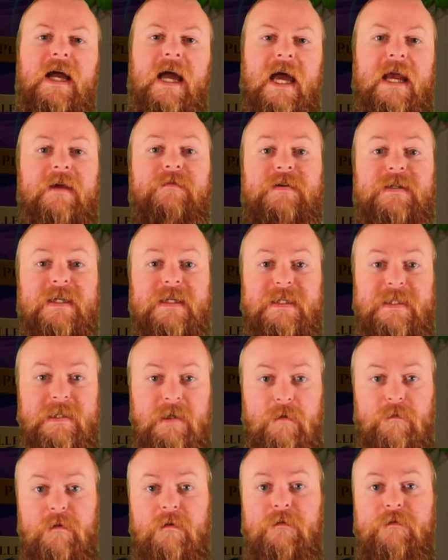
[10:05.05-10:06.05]
And if it's a
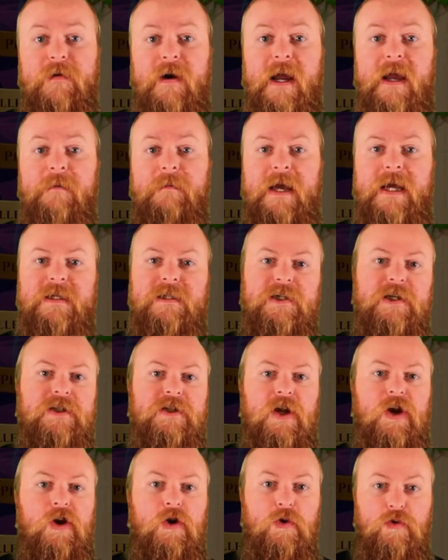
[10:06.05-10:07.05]
silver frame, it's
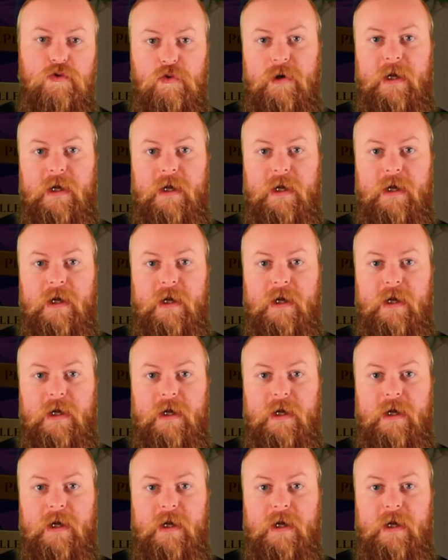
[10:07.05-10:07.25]
just a neutral